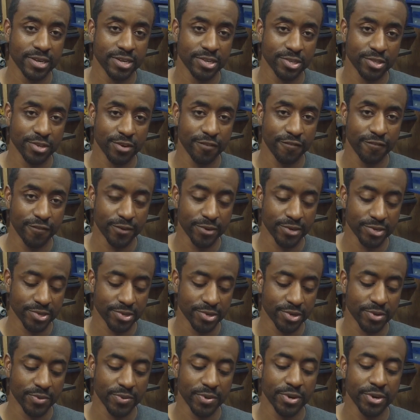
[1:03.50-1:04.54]
there's no force
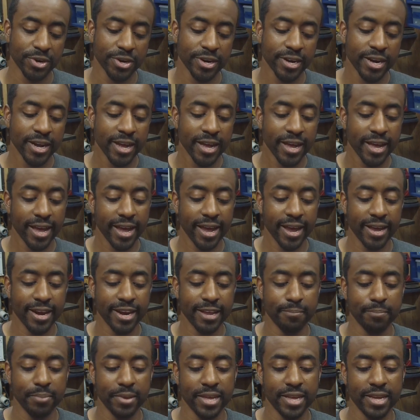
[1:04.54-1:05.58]
on the rotor, and
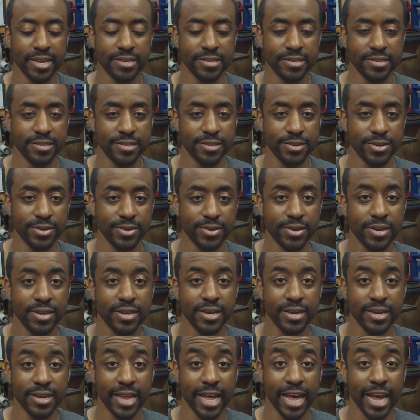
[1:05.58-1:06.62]
it begins to
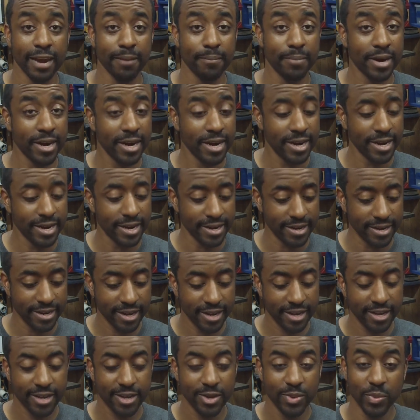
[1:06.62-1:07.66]
lag behind.
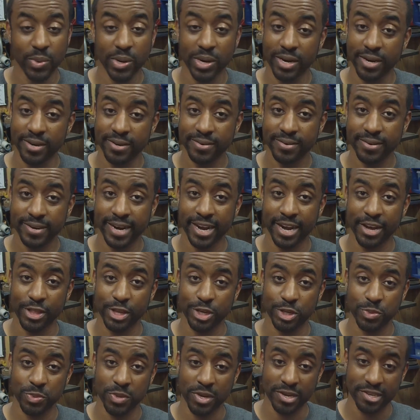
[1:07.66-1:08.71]
Well, now
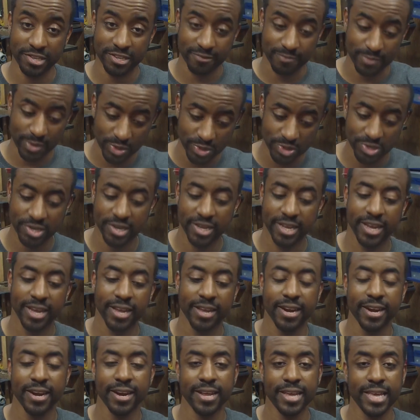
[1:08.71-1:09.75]
there's relative motion
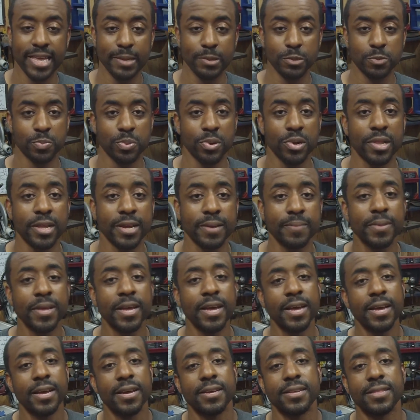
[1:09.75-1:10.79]
again and it keeps pulling.
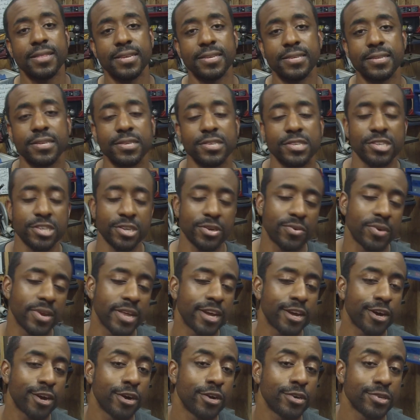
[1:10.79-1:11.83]
This is generally
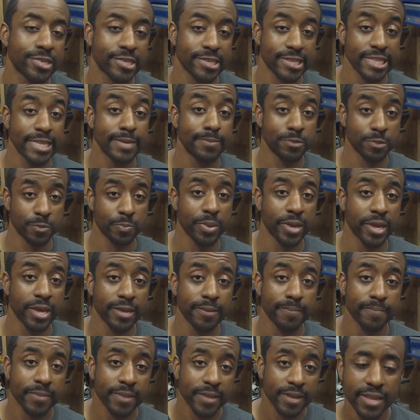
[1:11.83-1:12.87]
called slip
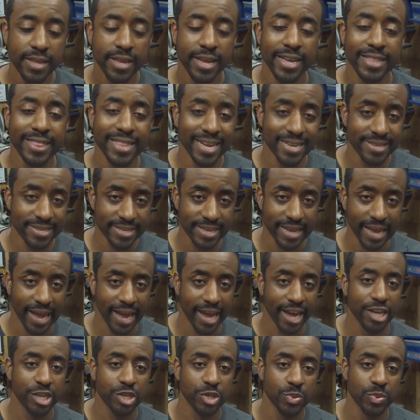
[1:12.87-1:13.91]
speed, and that's the
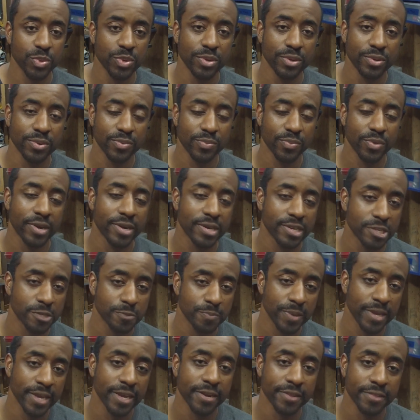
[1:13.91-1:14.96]
actual running
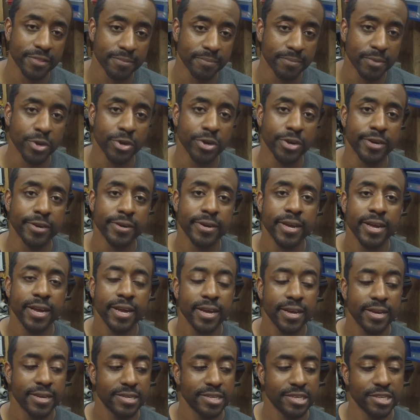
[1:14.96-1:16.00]
speed of the motor.
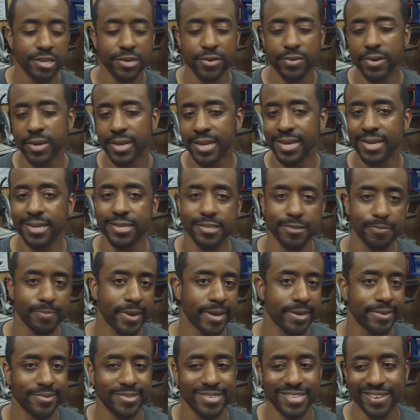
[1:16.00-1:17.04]
Generally, it's
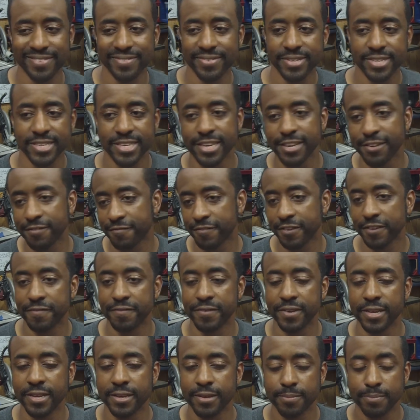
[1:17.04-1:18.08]
about
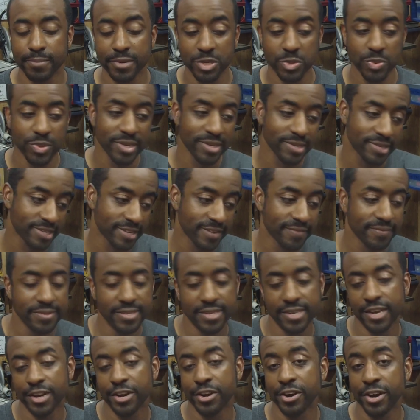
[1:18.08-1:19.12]
1750, between
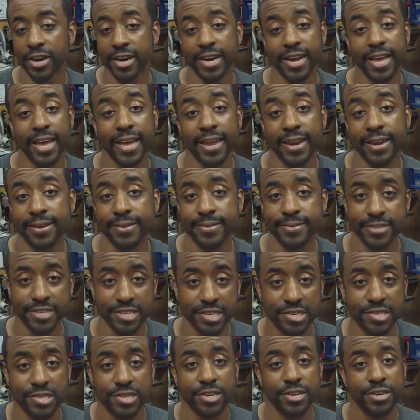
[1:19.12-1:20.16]
1700 and,
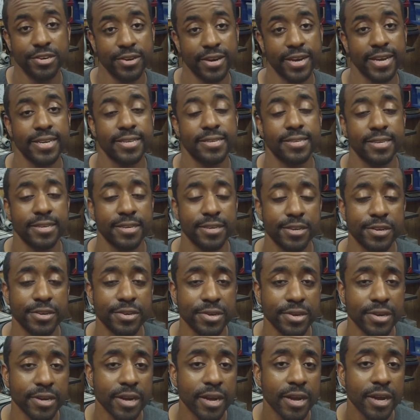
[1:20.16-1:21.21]
just under
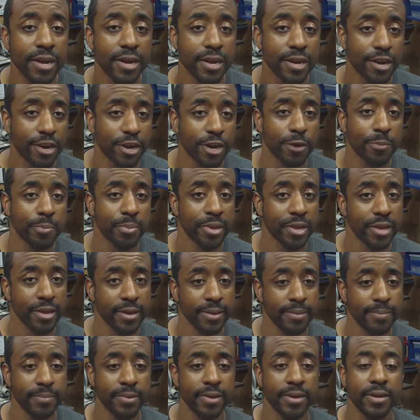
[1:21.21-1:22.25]
1800
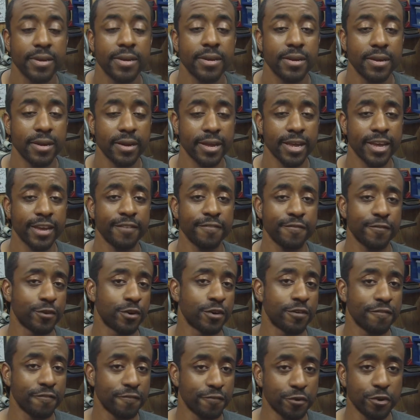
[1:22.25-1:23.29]
RPM again
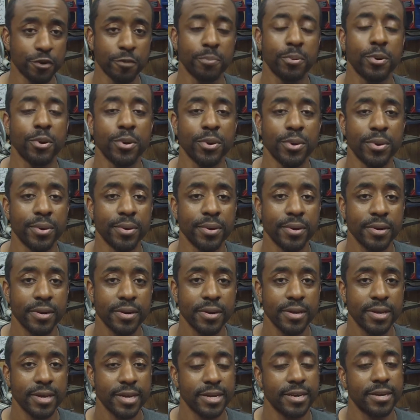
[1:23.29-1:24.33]
for a four pole
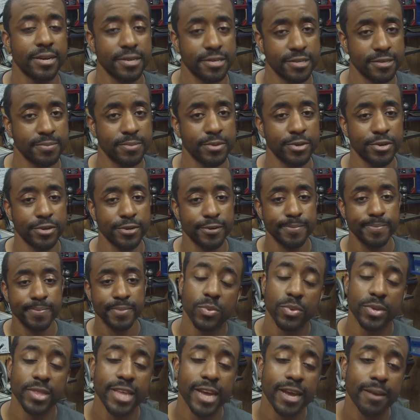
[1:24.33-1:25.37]
induction motor.
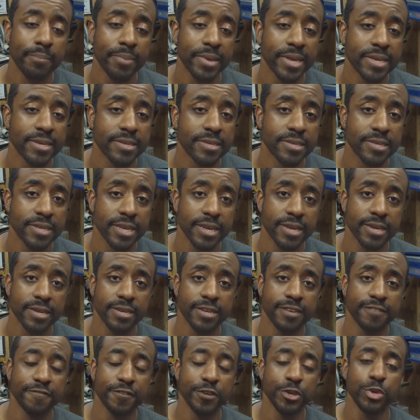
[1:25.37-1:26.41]
With that being
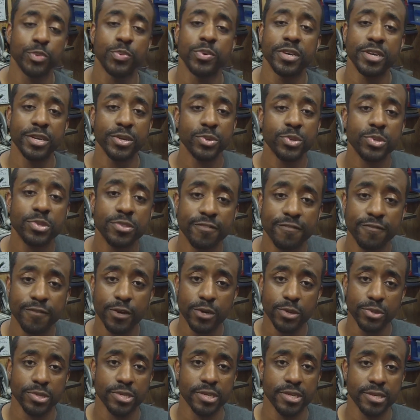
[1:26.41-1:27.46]
said, if you reduce the
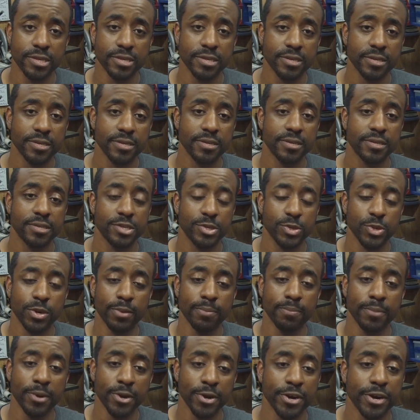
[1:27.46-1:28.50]
voltage to a
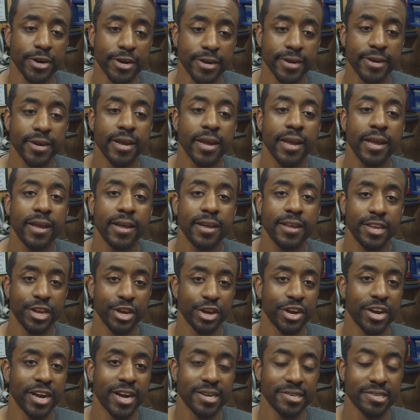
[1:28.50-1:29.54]
motor,
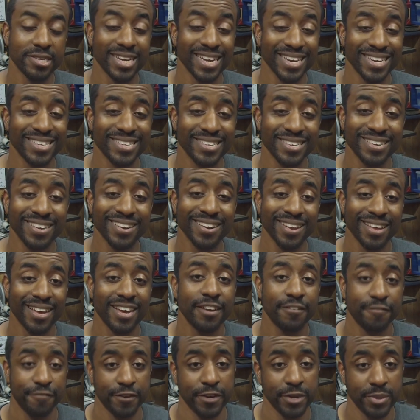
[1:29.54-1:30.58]
you're not changing the
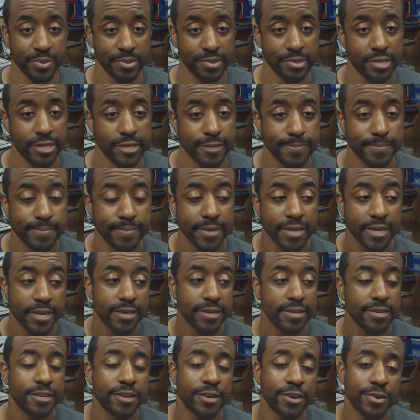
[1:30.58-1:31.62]
line frequency.
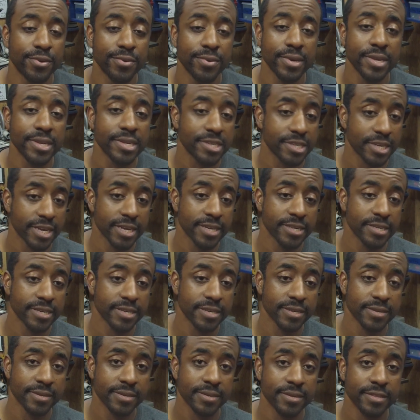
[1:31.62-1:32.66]
You're only
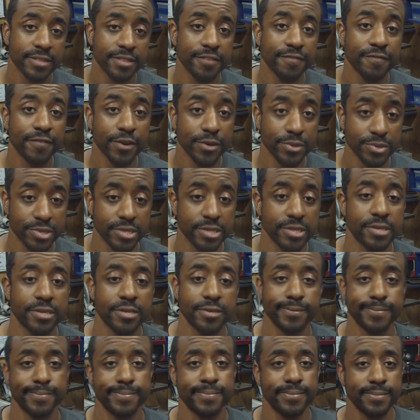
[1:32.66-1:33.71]
changing the
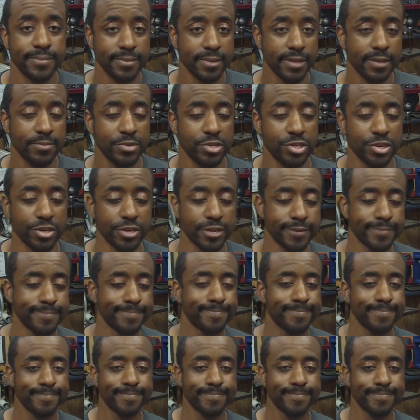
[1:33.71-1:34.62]
voltage. Let me show you.